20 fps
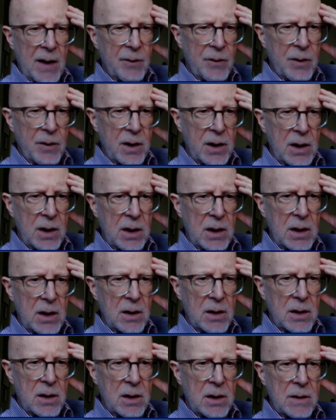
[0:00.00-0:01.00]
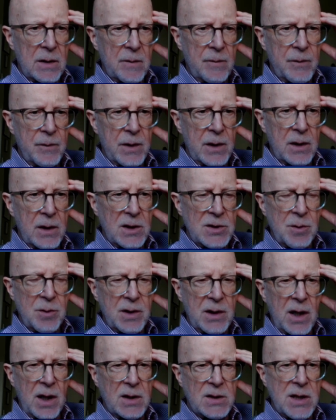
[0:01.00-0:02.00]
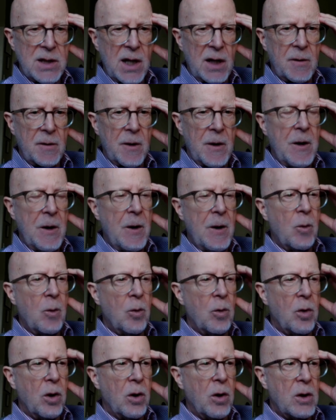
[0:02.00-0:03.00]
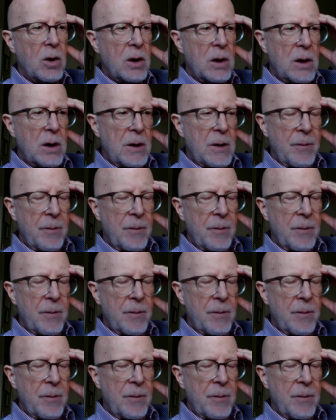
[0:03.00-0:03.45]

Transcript: Anthony and uh, Elizabeth Cady Stanton, were,